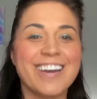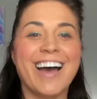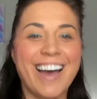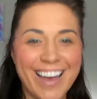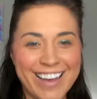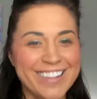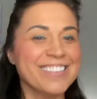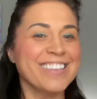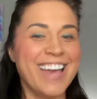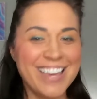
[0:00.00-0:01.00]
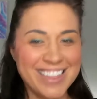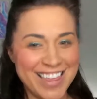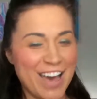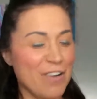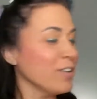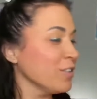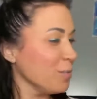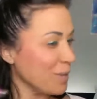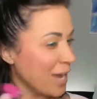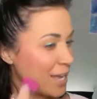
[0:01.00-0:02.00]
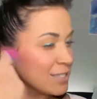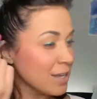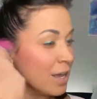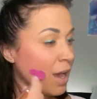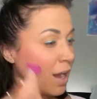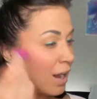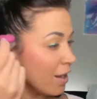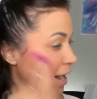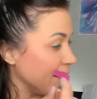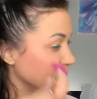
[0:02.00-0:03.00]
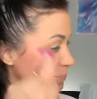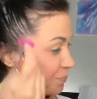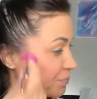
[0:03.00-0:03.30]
I like that one, Luminous. All right.